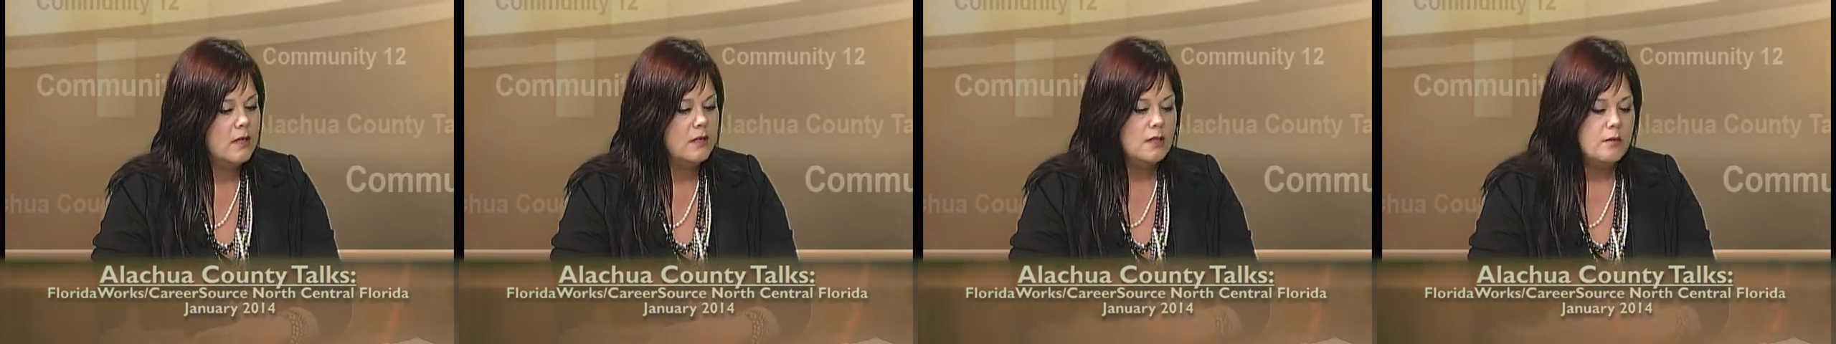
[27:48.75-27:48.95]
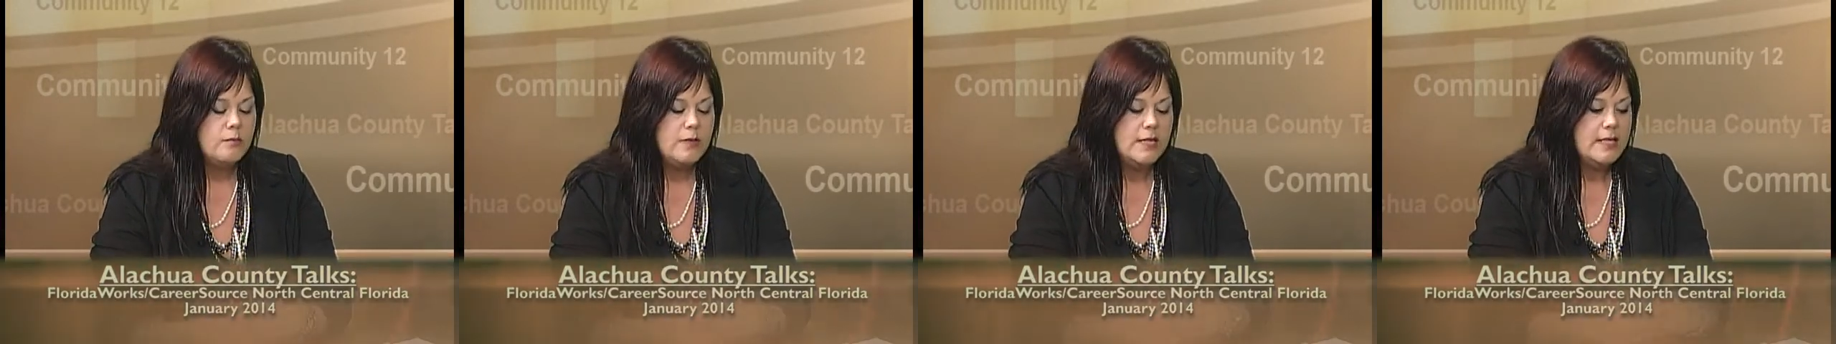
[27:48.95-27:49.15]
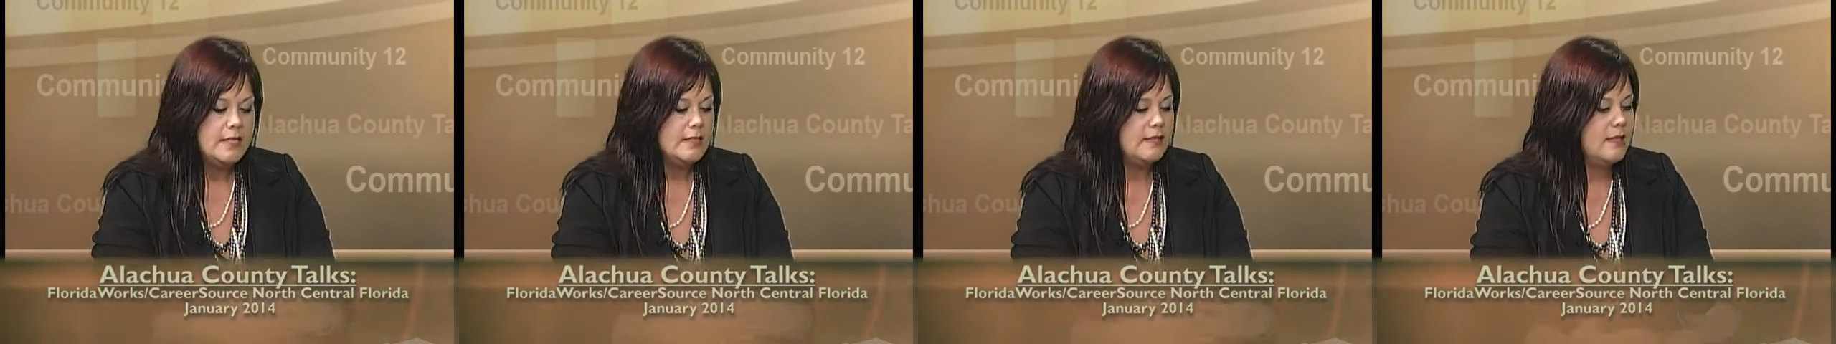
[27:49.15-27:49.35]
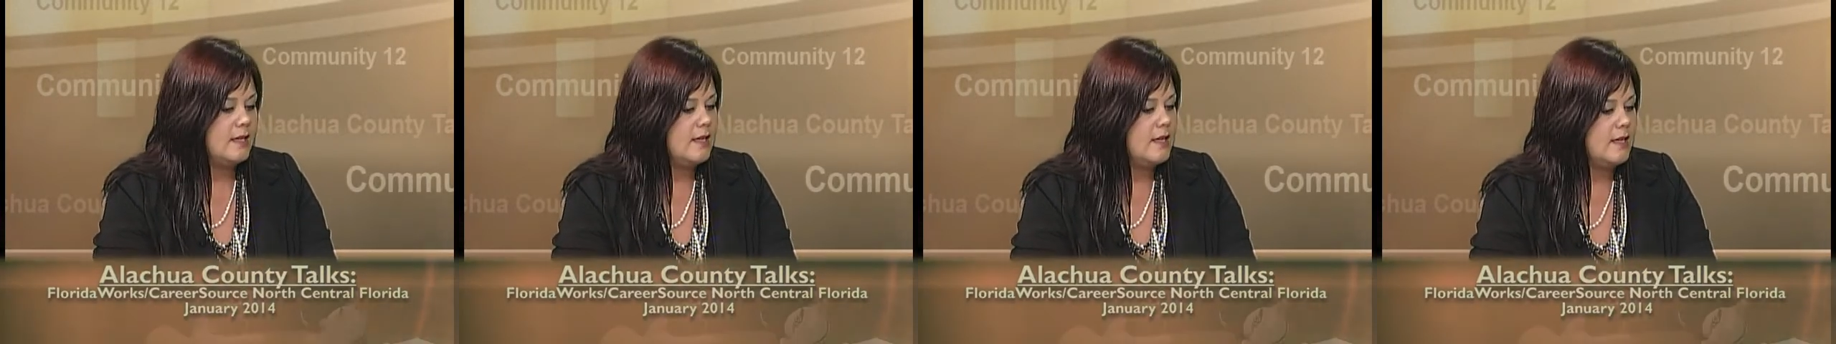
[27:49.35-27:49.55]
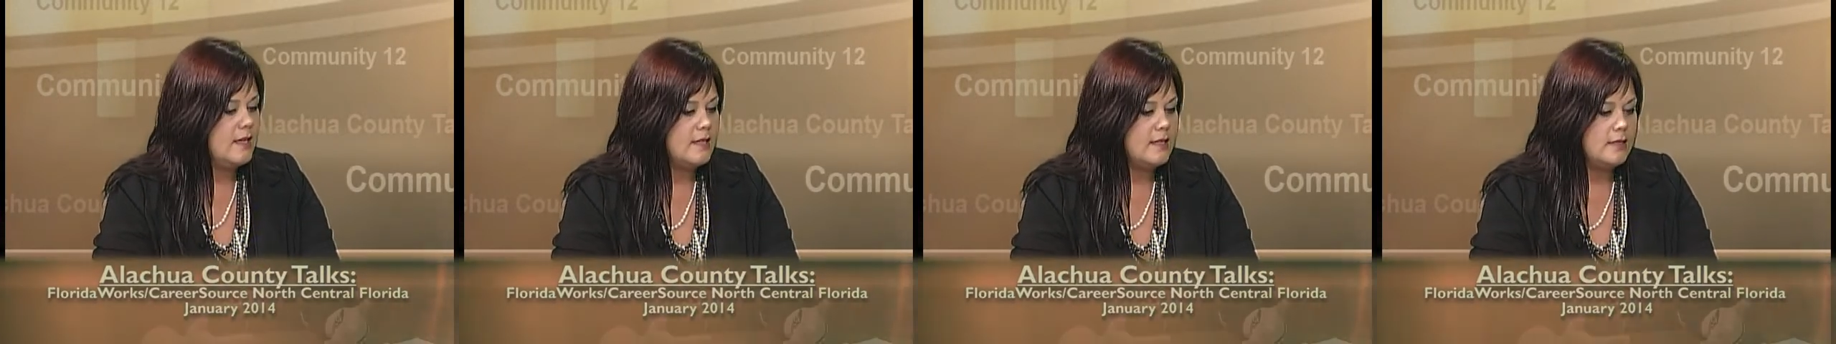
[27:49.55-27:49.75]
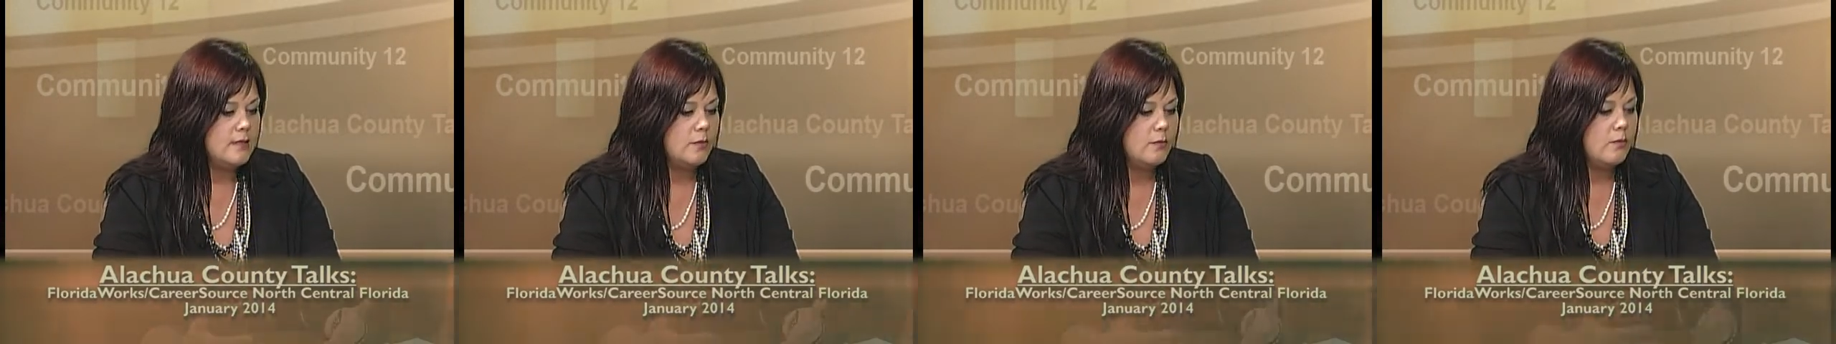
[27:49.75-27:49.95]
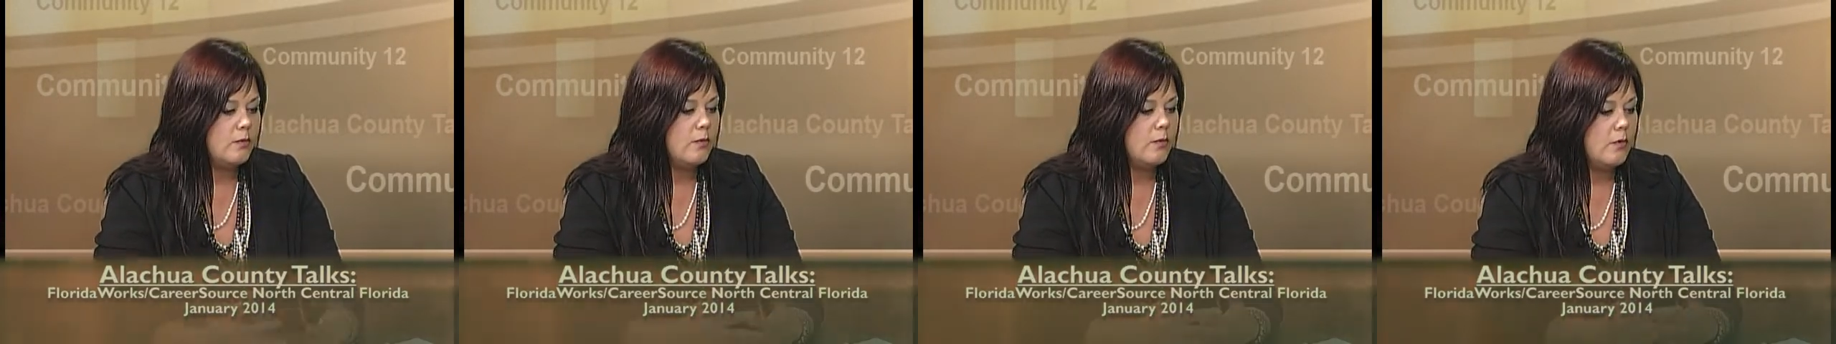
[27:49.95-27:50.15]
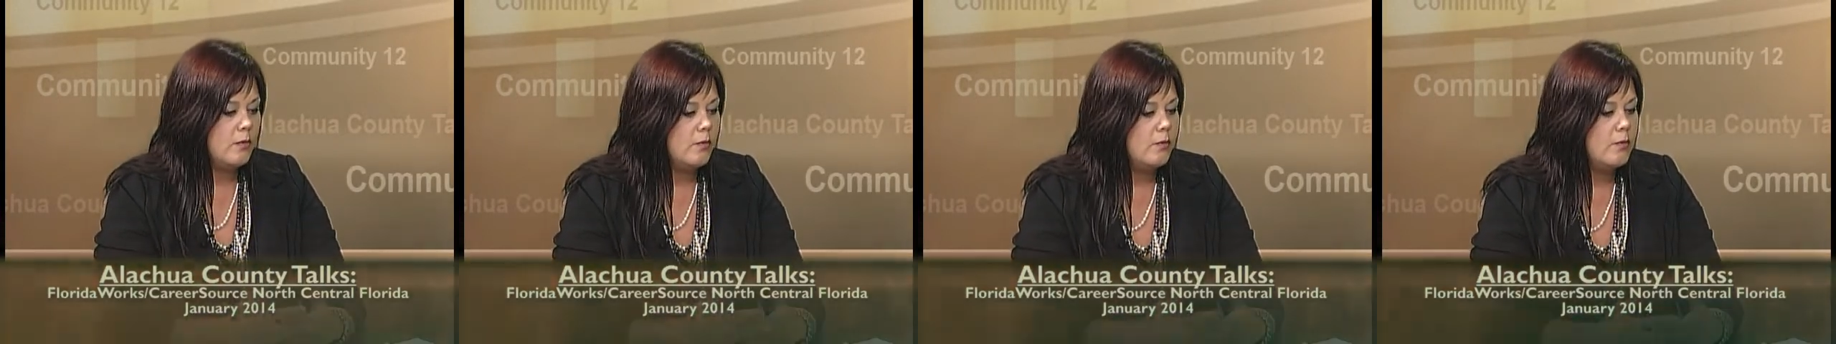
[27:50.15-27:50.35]
The biggest thing is,
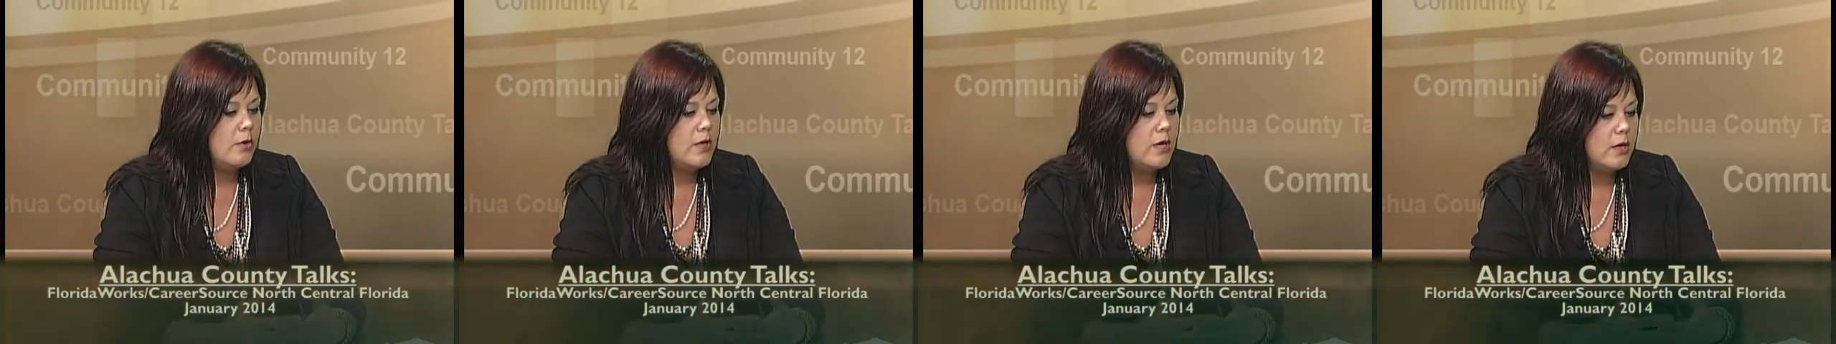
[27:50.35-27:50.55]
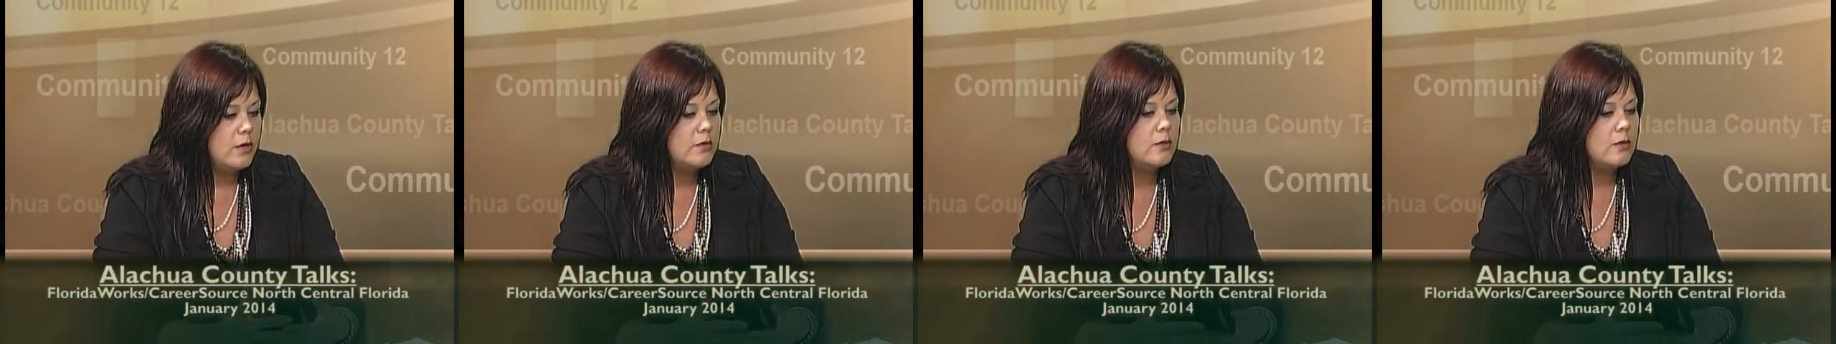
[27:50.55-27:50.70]
we're here